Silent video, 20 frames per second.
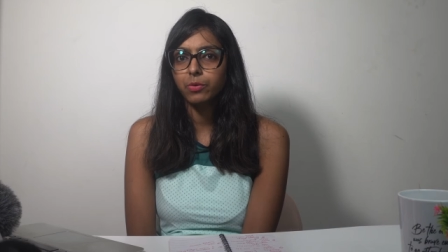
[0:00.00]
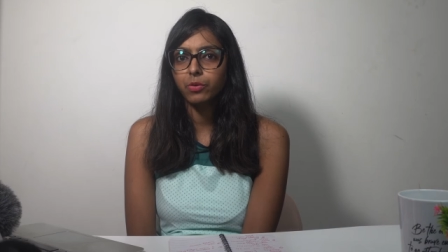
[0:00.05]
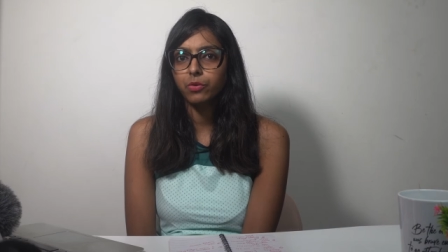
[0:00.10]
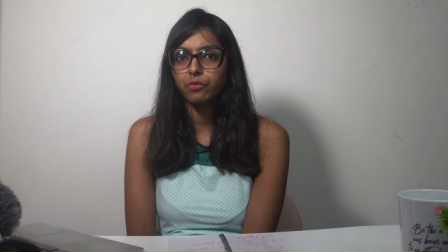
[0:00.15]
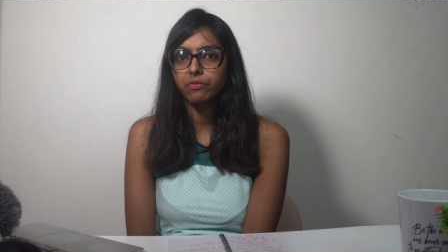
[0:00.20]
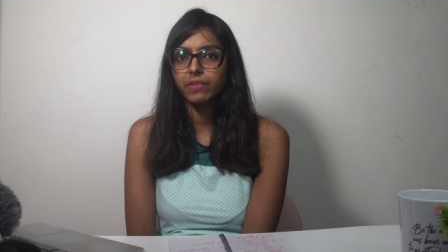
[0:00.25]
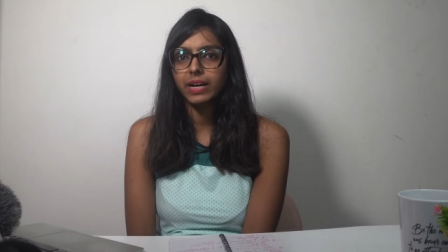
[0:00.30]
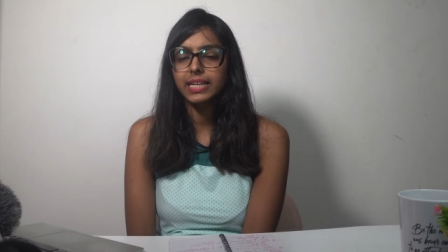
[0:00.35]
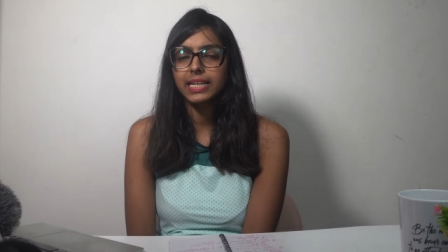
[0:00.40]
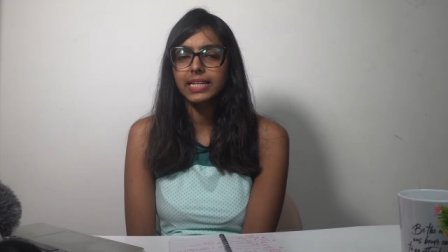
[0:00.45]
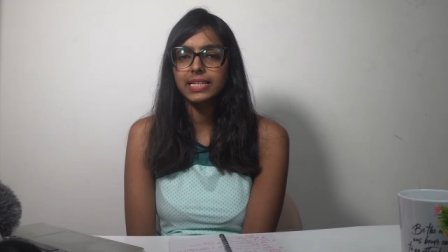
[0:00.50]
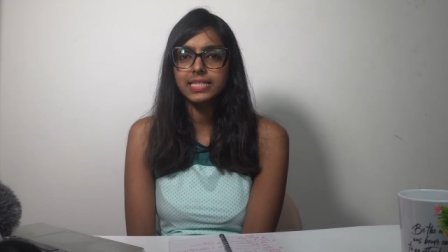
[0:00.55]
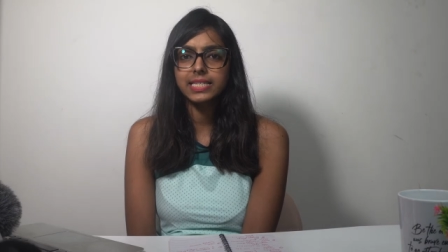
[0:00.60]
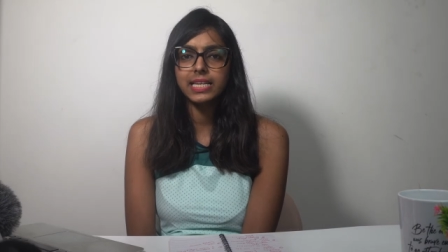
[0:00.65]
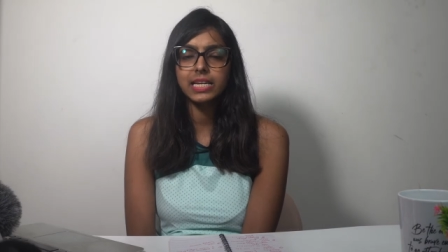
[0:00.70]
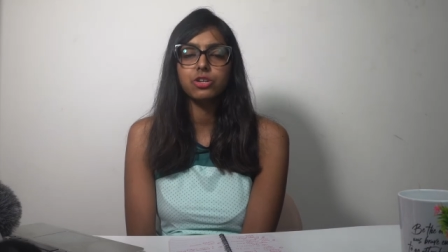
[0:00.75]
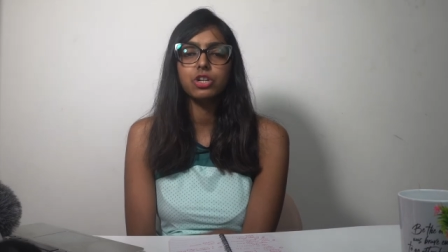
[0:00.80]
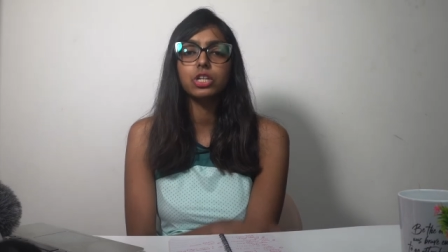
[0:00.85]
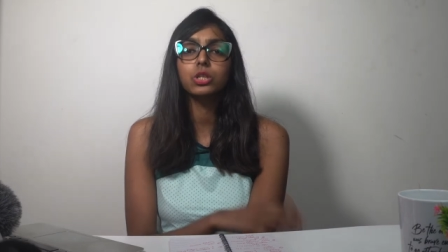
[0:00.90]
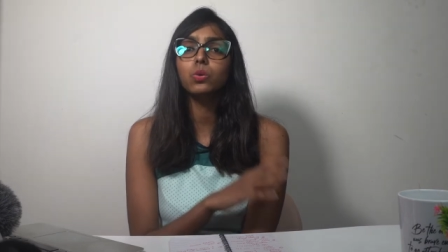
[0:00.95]
profile,
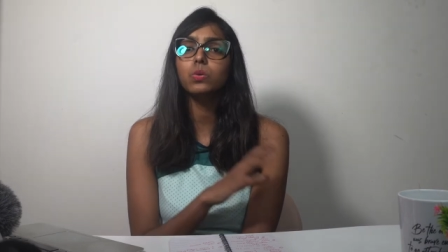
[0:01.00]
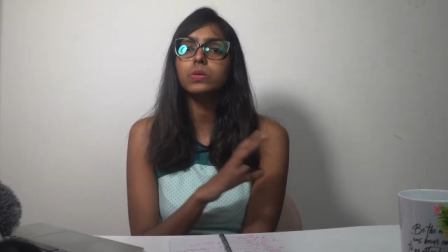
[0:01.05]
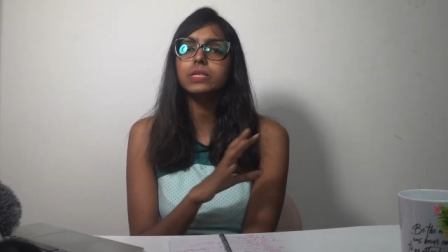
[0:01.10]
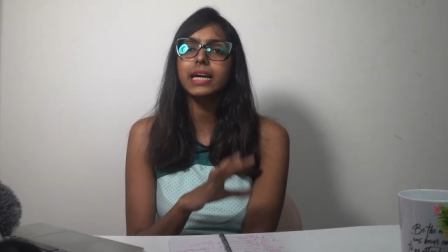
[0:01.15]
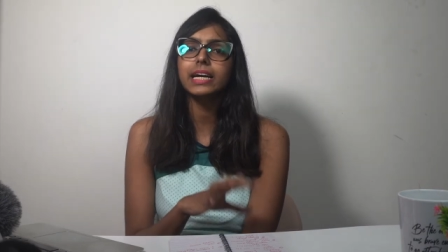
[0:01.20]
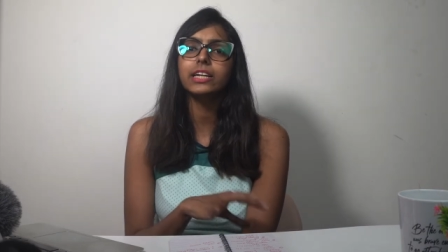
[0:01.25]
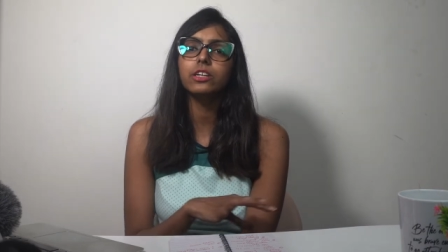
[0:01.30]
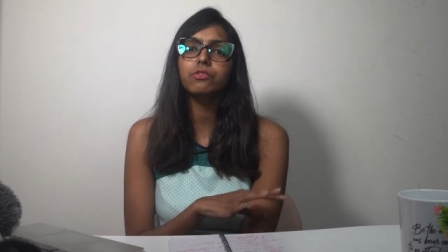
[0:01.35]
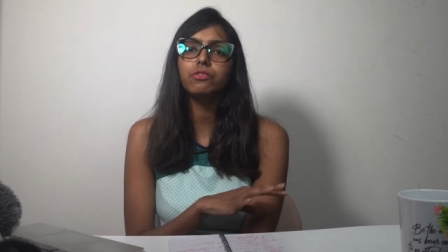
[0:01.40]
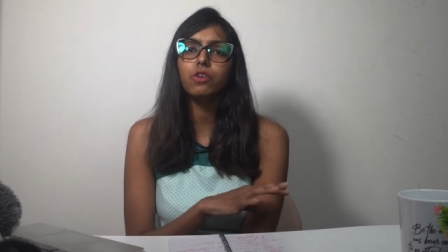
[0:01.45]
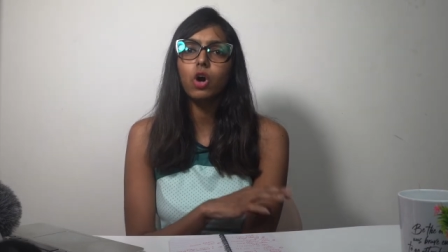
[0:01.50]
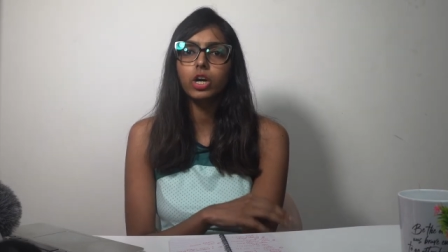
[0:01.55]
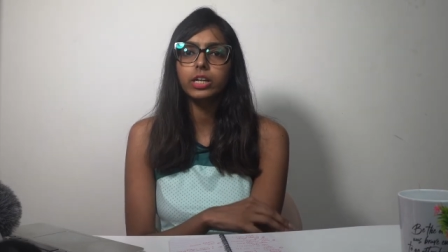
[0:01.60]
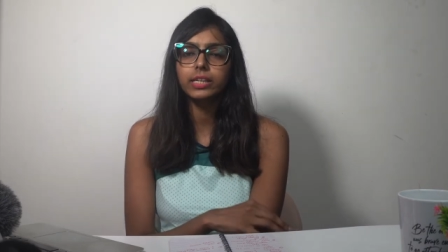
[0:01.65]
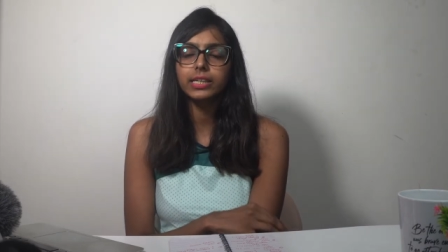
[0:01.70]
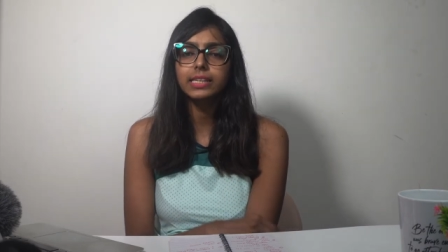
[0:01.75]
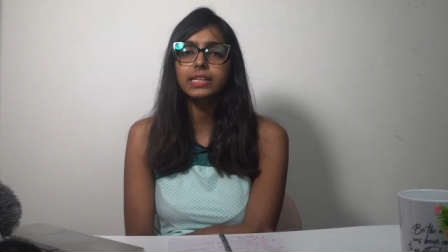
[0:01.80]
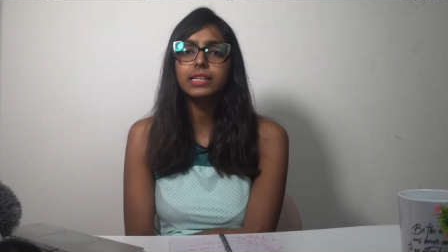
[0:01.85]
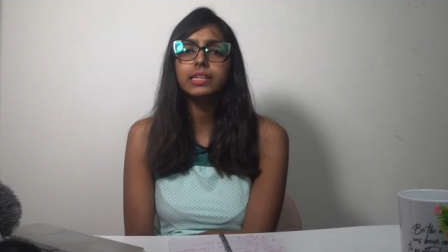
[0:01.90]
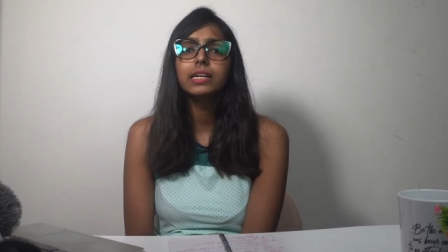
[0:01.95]
etc. Those kind of
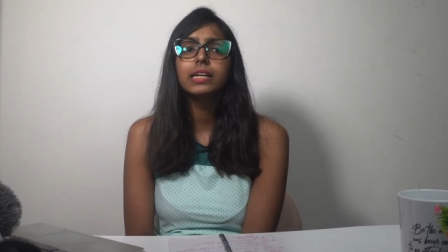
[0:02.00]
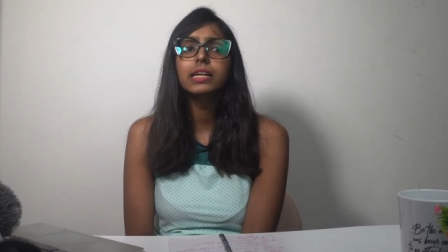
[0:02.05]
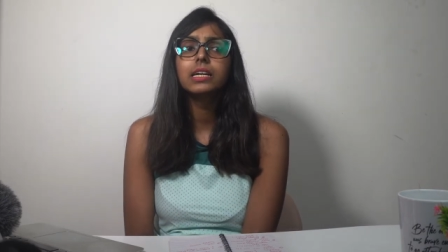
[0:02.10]
content